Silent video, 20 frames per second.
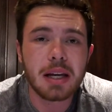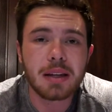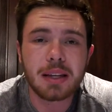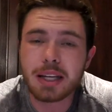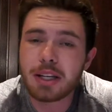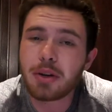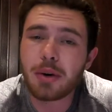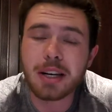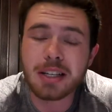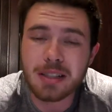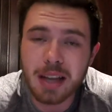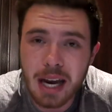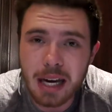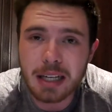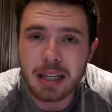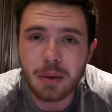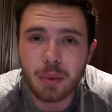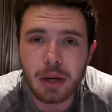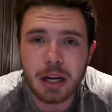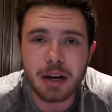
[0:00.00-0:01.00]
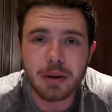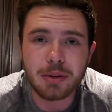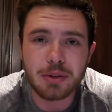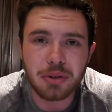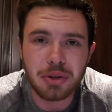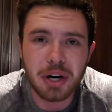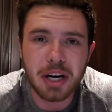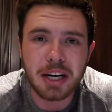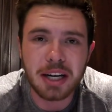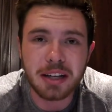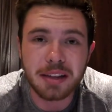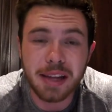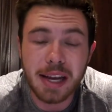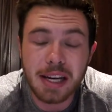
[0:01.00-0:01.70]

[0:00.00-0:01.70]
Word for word: They knew exactly what I was trading.